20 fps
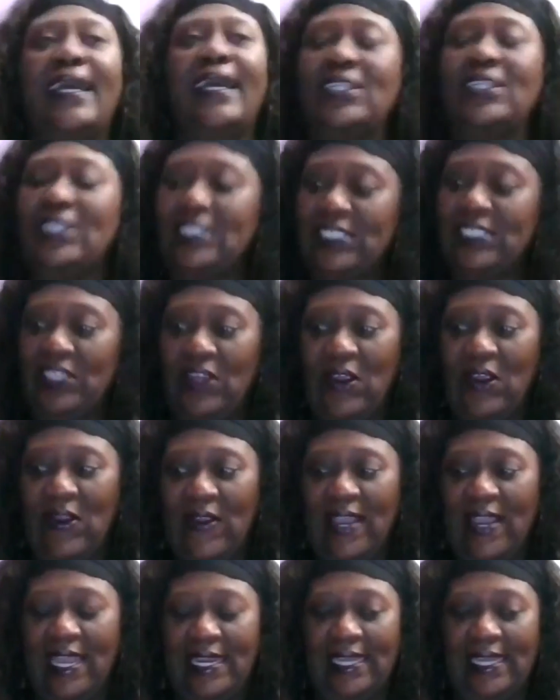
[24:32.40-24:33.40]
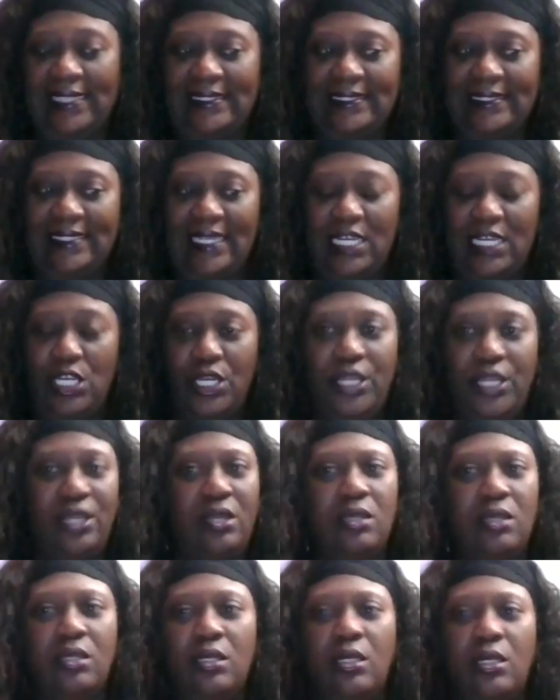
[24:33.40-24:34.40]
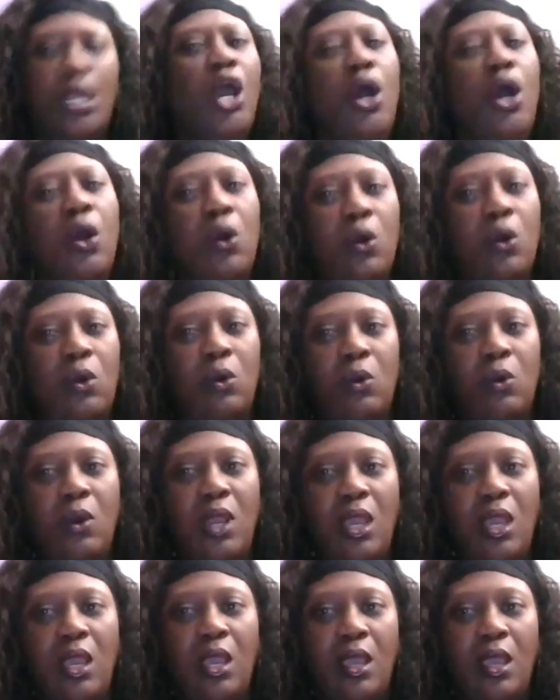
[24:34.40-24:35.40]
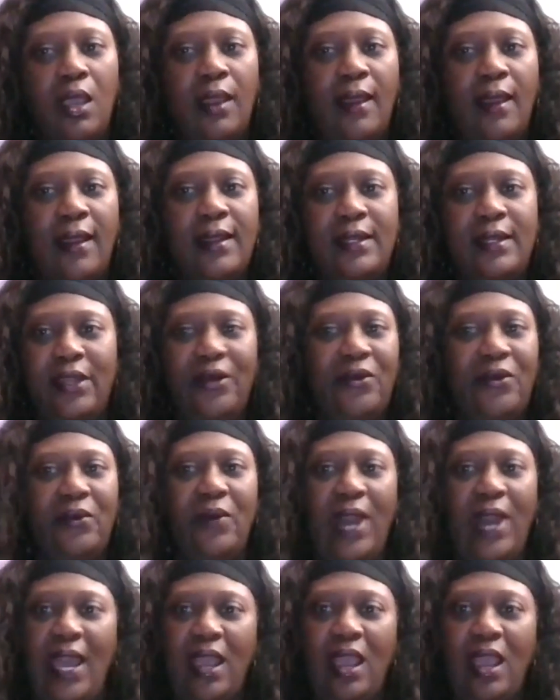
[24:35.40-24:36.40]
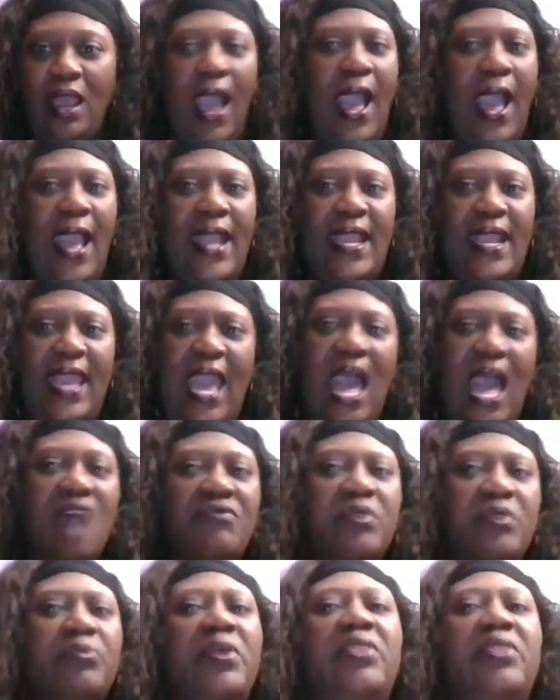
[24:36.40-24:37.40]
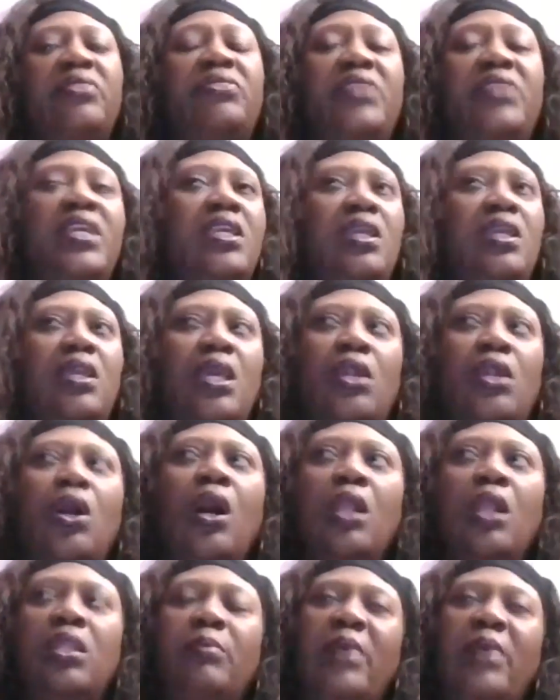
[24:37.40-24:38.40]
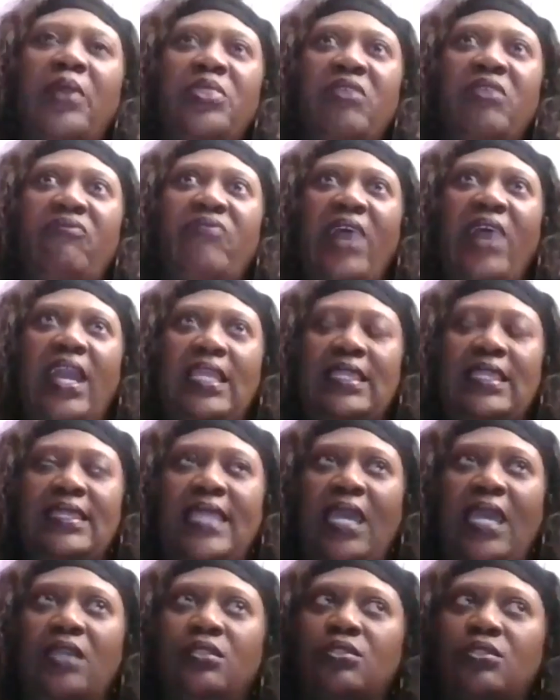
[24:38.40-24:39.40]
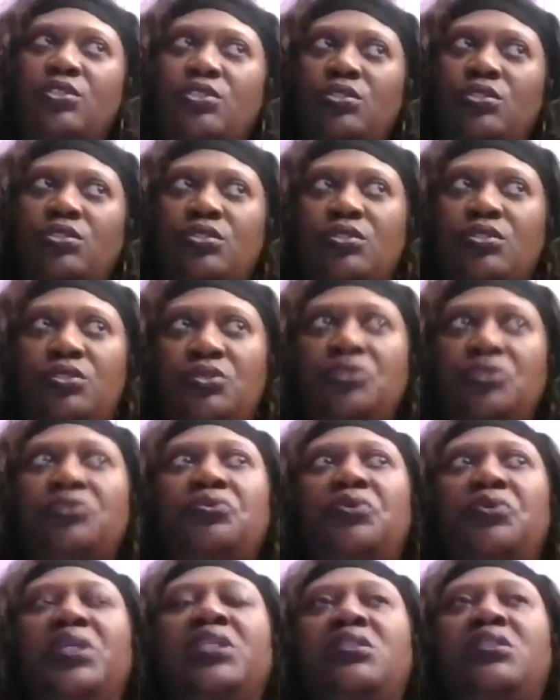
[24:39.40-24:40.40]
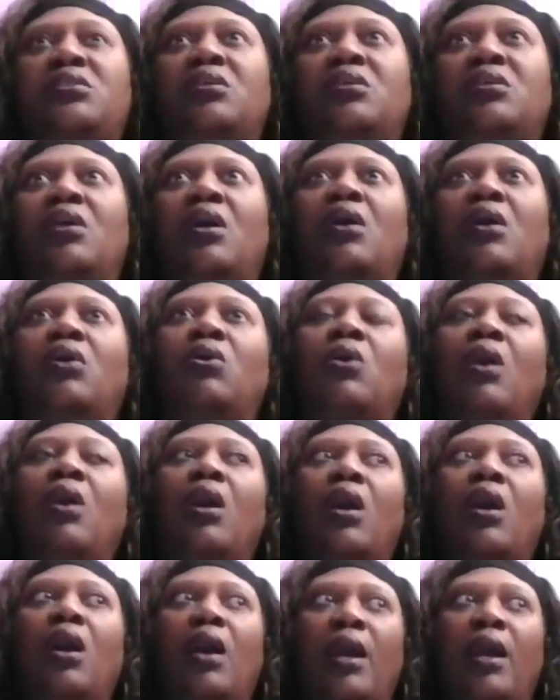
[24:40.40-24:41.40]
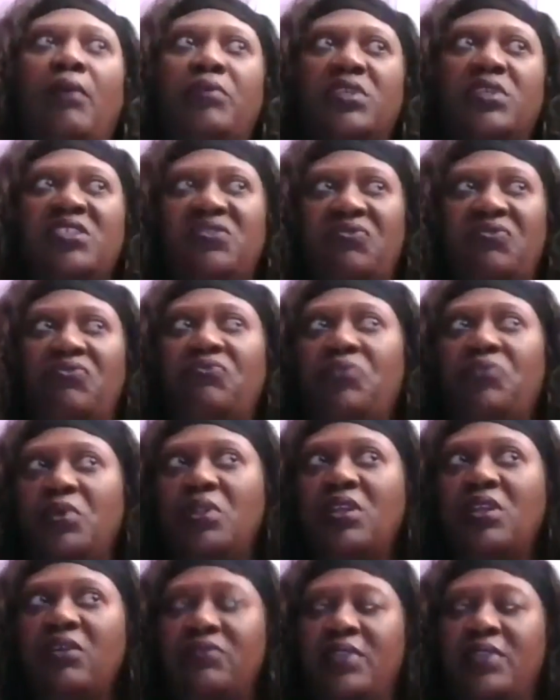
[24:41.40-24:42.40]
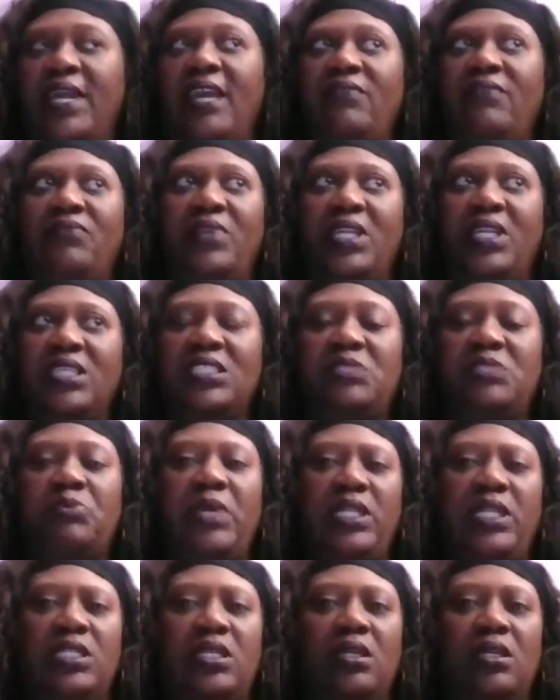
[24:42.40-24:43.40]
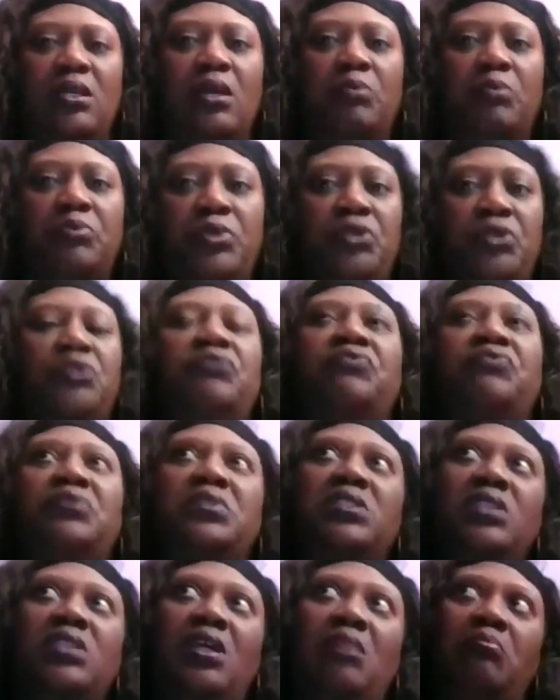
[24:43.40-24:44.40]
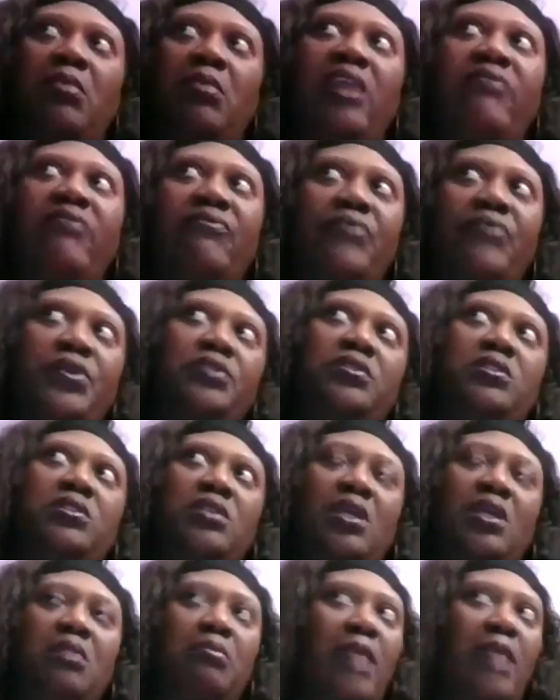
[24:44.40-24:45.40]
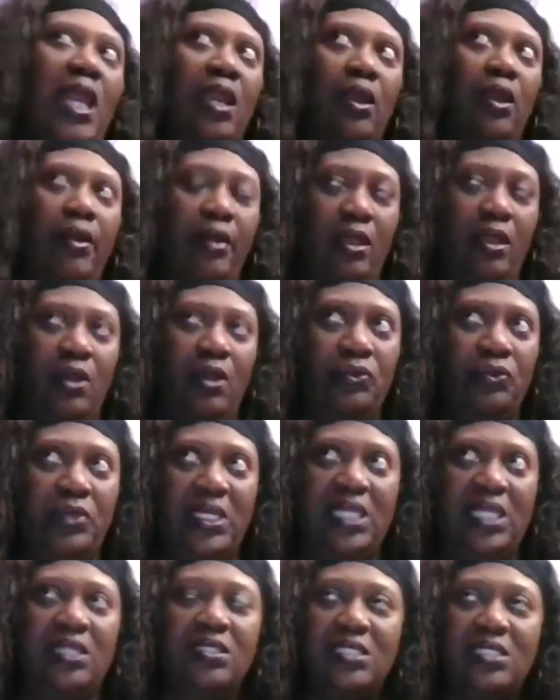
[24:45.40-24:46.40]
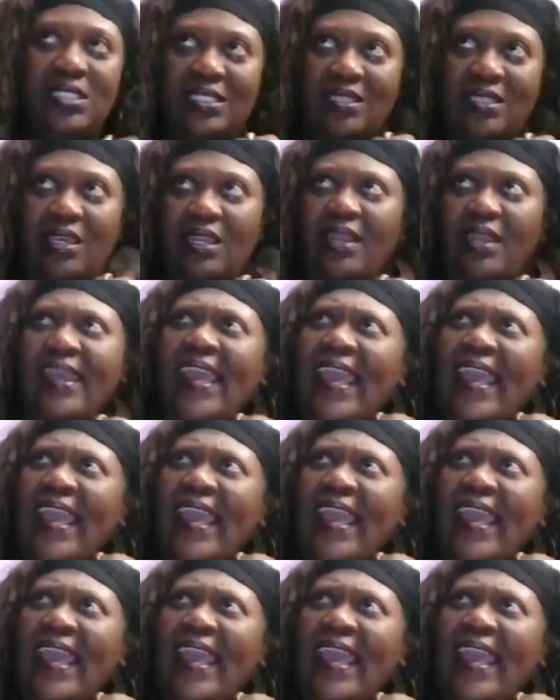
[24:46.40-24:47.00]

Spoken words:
looked at her and I said, no, I haven't been thinking at all about the fact that 2 weeks ago, I was full of life and expecting a beautiful son, my first son, my only son.